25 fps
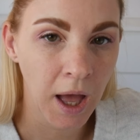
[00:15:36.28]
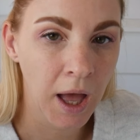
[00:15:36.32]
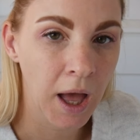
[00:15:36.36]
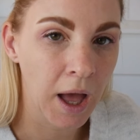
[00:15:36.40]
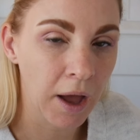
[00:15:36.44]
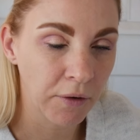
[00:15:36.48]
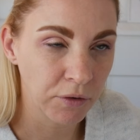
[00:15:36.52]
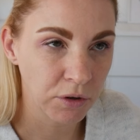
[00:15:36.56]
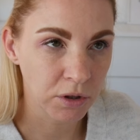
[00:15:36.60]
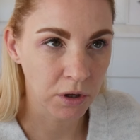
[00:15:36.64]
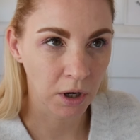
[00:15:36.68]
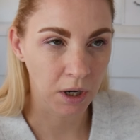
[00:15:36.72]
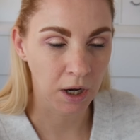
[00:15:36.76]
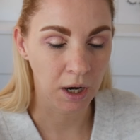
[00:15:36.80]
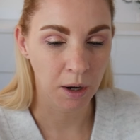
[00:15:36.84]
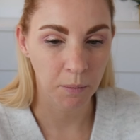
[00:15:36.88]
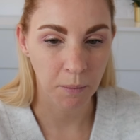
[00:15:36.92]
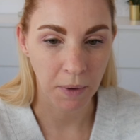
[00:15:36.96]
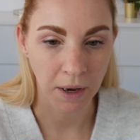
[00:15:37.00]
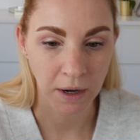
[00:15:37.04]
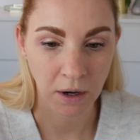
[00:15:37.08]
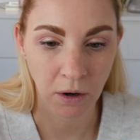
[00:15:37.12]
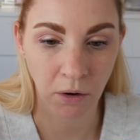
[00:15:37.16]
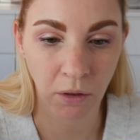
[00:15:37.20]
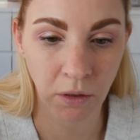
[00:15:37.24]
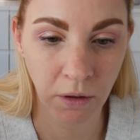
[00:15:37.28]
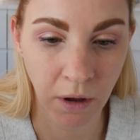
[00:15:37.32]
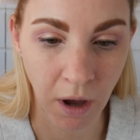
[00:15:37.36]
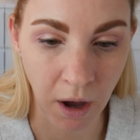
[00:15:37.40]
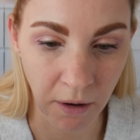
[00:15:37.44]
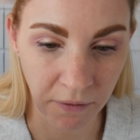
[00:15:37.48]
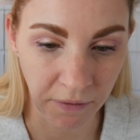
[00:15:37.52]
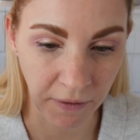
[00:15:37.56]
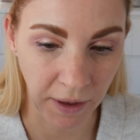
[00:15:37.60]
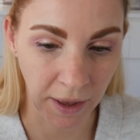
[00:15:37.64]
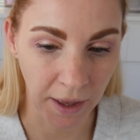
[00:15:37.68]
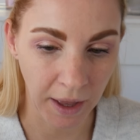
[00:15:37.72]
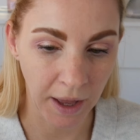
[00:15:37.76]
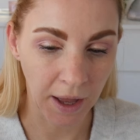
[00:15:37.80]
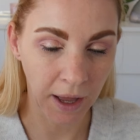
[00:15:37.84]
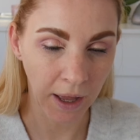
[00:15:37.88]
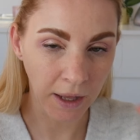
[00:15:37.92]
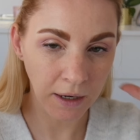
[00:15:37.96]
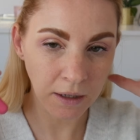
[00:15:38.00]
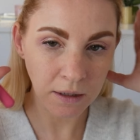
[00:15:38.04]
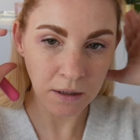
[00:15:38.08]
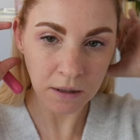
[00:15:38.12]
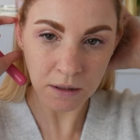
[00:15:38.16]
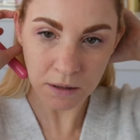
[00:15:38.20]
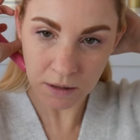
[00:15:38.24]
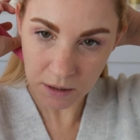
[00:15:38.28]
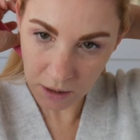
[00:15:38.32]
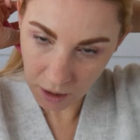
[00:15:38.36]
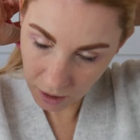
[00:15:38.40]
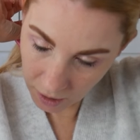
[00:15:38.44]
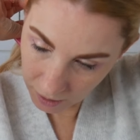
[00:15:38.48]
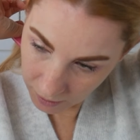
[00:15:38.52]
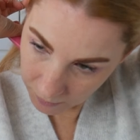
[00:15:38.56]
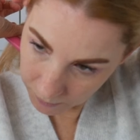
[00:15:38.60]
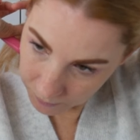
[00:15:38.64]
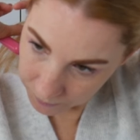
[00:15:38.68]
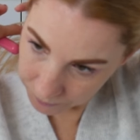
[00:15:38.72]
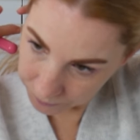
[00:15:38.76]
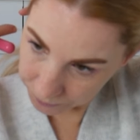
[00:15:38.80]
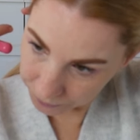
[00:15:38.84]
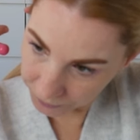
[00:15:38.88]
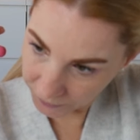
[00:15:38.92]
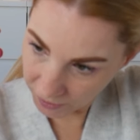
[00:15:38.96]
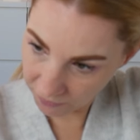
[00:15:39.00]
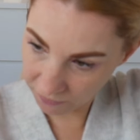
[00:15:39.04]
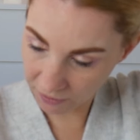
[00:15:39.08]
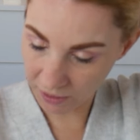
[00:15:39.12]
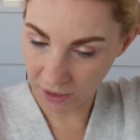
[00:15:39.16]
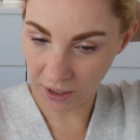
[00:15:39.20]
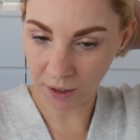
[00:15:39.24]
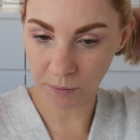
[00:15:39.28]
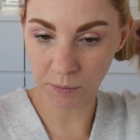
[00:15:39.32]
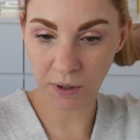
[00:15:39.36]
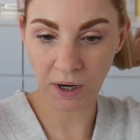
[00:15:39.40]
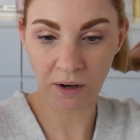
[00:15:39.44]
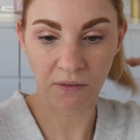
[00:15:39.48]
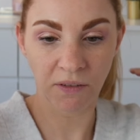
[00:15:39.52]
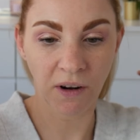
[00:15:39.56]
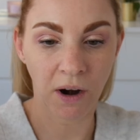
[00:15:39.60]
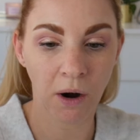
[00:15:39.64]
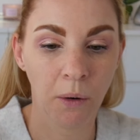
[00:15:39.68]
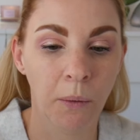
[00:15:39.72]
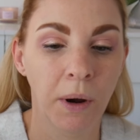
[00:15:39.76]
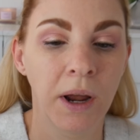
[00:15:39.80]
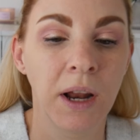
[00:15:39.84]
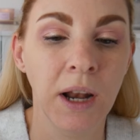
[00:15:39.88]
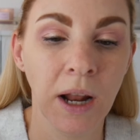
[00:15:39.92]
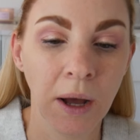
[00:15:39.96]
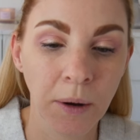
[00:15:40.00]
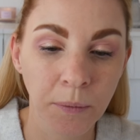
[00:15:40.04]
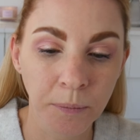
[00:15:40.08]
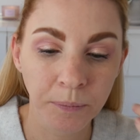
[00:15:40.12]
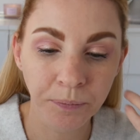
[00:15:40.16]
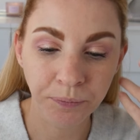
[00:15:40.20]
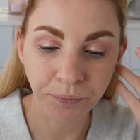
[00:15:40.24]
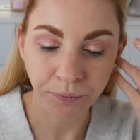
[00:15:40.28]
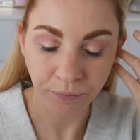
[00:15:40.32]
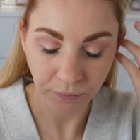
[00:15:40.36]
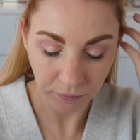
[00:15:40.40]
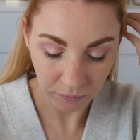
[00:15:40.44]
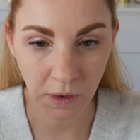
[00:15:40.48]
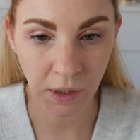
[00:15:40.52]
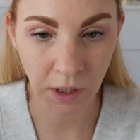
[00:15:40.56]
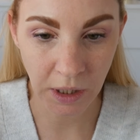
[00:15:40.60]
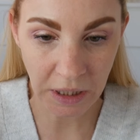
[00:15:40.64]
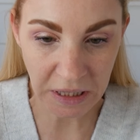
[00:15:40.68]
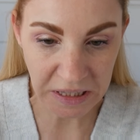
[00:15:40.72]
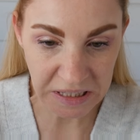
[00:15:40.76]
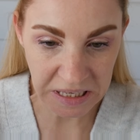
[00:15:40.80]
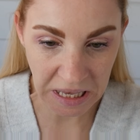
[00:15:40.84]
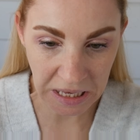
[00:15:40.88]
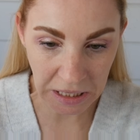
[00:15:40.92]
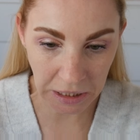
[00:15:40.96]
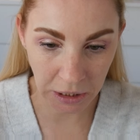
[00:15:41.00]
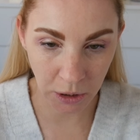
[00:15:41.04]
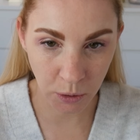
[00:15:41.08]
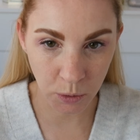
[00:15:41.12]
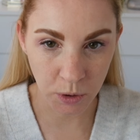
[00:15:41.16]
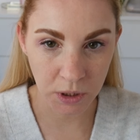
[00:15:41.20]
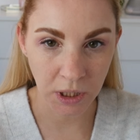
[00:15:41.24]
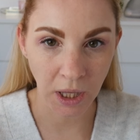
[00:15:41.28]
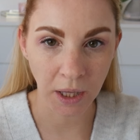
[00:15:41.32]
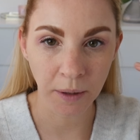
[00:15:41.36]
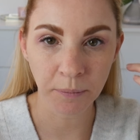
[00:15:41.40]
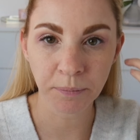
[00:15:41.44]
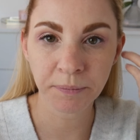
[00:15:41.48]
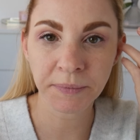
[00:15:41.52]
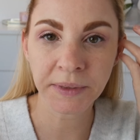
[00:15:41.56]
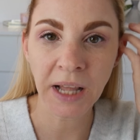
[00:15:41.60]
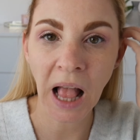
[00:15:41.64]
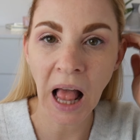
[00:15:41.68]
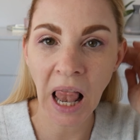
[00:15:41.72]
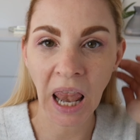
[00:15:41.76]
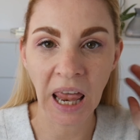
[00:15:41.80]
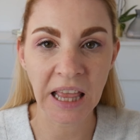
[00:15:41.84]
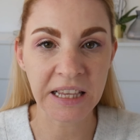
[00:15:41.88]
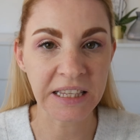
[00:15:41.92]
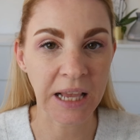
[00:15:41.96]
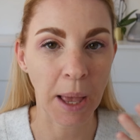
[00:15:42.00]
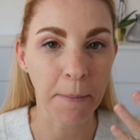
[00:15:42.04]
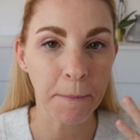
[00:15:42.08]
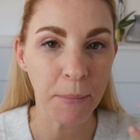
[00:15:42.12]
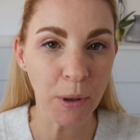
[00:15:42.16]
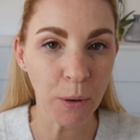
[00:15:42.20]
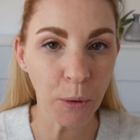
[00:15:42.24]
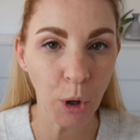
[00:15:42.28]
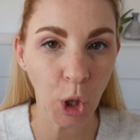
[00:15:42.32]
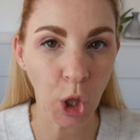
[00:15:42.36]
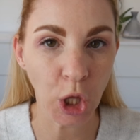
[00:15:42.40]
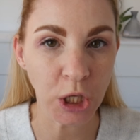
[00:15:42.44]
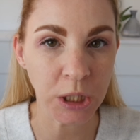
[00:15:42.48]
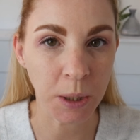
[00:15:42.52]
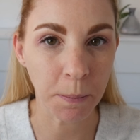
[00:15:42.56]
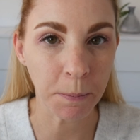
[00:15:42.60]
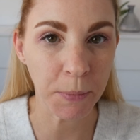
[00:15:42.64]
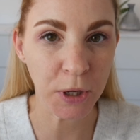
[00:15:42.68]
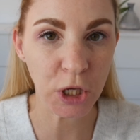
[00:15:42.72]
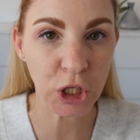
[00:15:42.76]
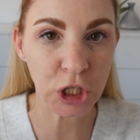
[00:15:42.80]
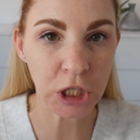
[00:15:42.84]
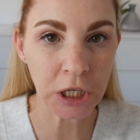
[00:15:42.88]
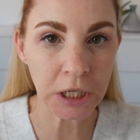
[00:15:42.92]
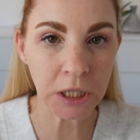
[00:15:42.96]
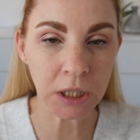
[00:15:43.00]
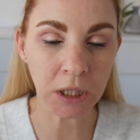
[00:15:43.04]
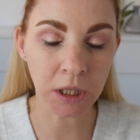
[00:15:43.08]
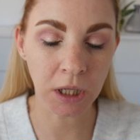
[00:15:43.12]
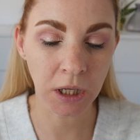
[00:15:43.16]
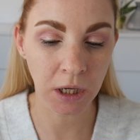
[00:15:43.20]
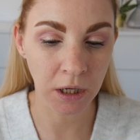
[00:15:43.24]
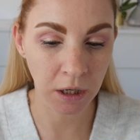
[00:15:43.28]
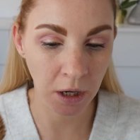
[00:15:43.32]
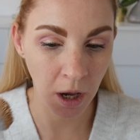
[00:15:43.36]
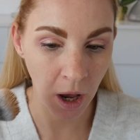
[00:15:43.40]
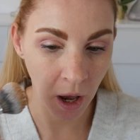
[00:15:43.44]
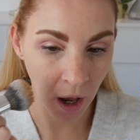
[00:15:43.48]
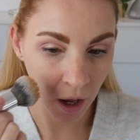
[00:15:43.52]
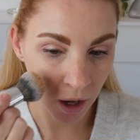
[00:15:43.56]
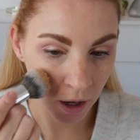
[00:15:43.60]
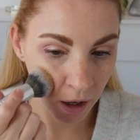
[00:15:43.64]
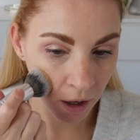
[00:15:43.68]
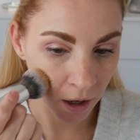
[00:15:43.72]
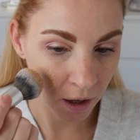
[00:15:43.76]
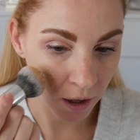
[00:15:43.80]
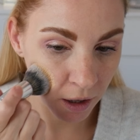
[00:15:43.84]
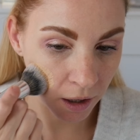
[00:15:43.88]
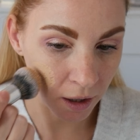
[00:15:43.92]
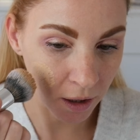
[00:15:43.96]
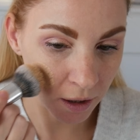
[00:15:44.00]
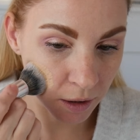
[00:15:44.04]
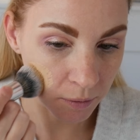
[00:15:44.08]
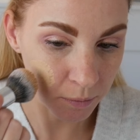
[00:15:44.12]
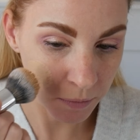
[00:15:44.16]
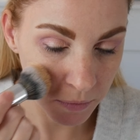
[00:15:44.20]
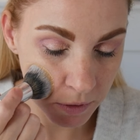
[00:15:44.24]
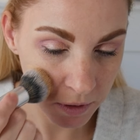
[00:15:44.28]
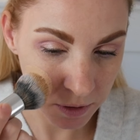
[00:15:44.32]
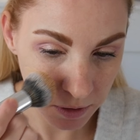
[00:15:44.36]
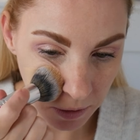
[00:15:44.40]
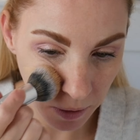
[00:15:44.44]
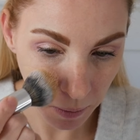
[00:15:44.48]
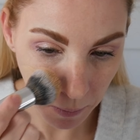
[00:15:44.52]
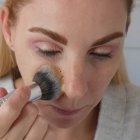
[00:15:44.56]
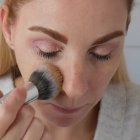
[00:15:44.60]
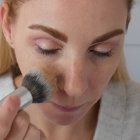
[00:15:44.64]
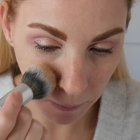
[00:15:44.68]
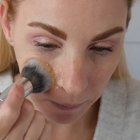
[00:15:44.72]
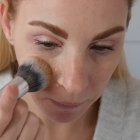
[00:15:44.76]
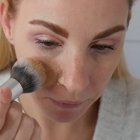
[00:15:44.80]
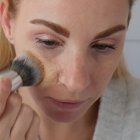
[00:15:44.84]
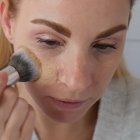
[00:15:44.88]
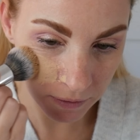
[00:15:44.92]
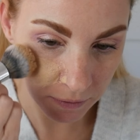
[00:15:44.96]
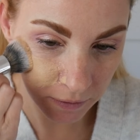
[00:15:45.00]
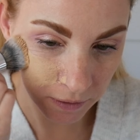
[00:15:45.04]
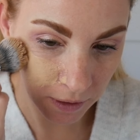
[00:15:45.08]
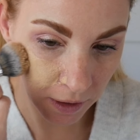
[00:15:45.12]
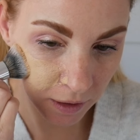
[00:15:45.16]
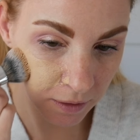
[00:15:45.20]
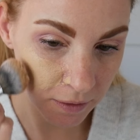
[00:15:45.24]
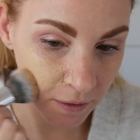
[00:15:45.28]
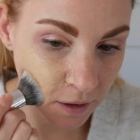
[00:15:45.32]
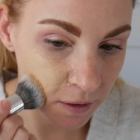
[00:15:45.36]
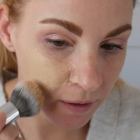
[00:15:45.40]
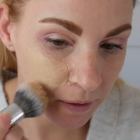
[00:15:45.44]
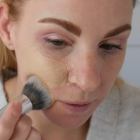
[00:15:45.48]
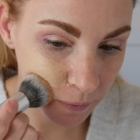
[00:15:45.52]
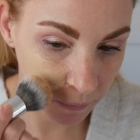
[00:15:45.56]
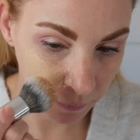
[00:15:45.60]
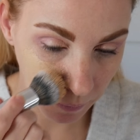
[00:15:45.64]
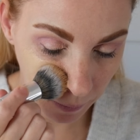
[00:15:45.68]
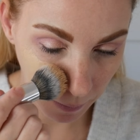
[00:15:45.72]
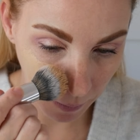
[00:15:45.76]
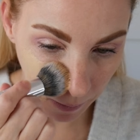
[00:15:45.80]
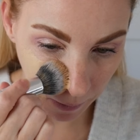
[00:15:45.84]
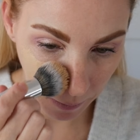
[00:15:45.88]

I've just gone in and made another coffee, and I feel like I'm dead far away now. Let's get closer. Let's get close and personal. So let's get this